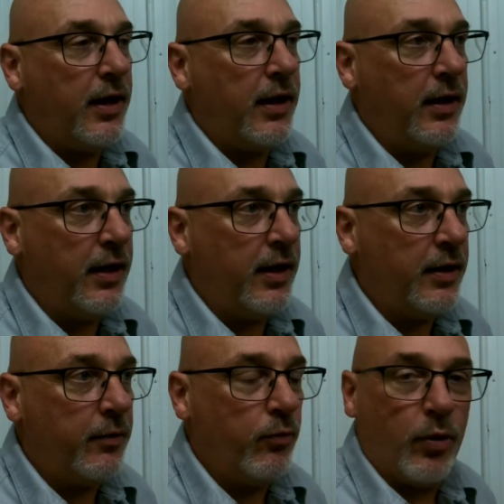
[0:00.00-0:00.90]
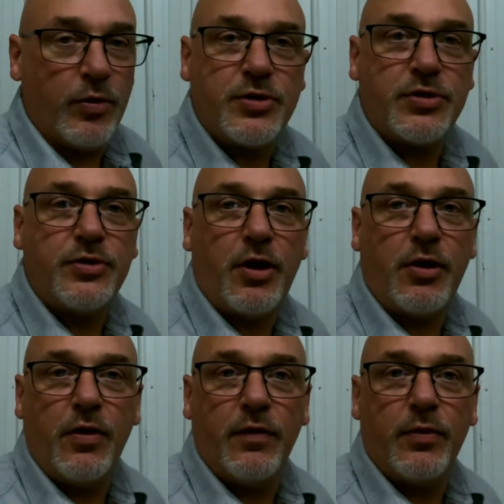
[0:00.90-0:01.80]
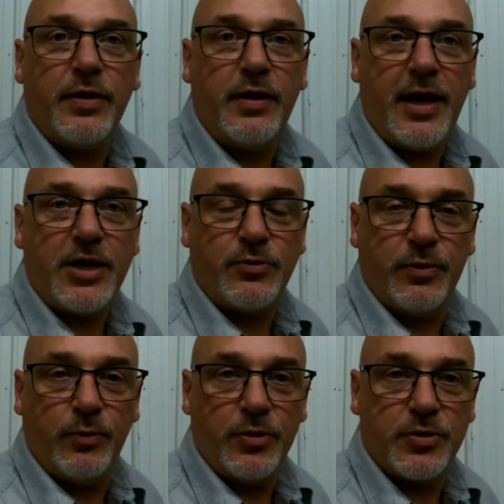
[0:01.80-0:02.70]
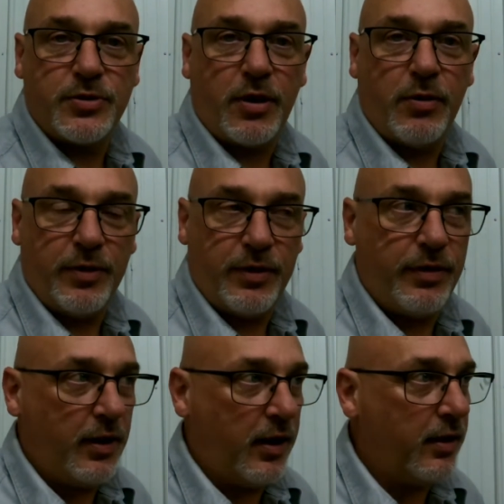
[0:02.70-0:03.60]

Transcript: and then we'll start over with the next one. We'll start with